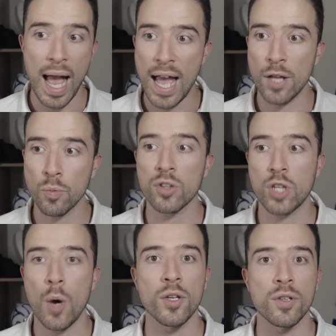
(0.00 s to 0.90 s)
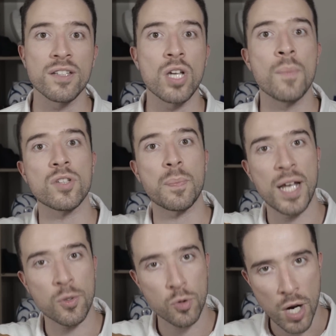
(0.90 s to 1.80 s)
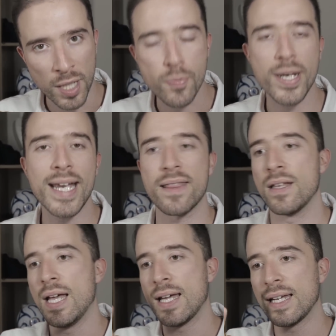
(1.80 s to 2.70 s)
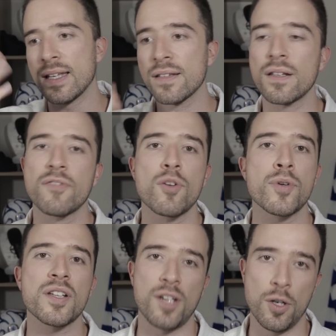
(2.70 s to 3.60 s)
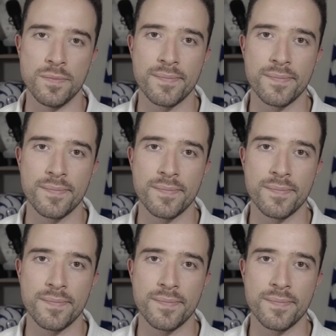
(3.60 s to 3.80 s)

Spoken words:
and what's going on in terms of the players we're trying to bring in. Here's Fabrizio.